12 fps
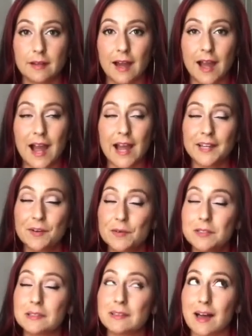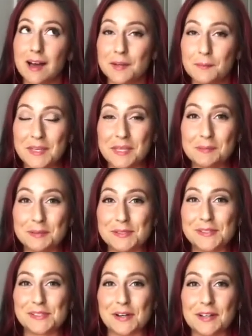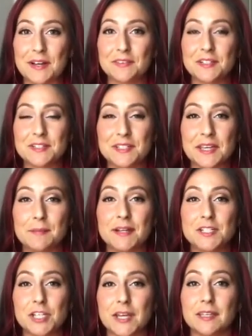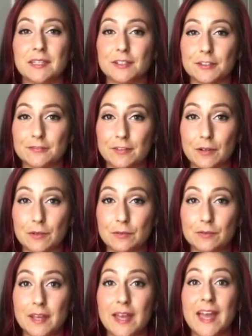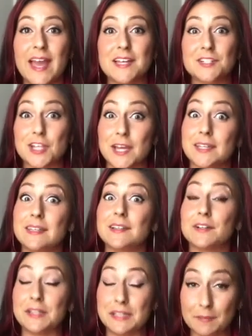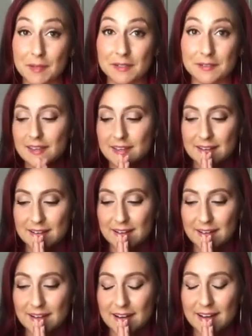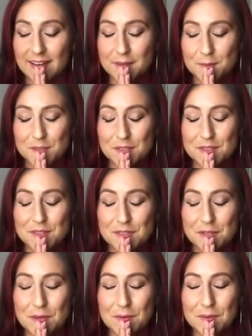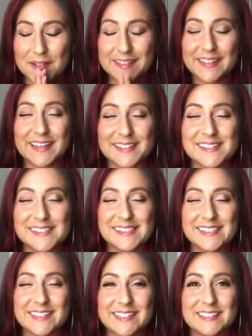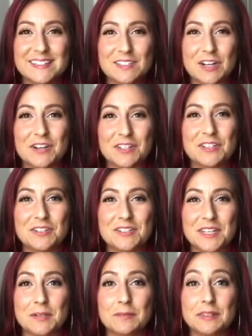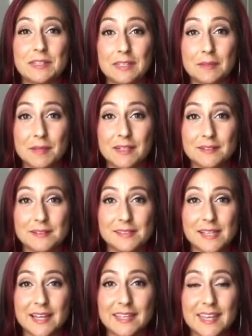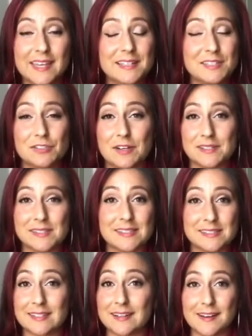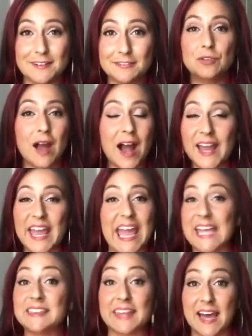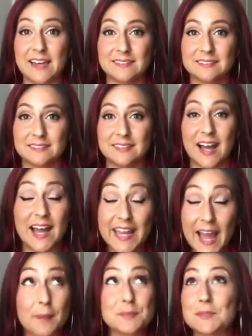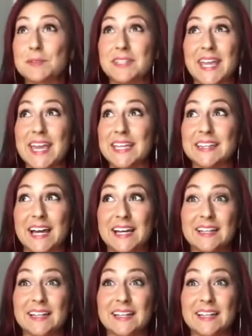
I know a lot of people start out their day by checking their phone and checking their email. I am just so against starting your day with emails. I can't stress this enough. I hate that. I absolutely hate that.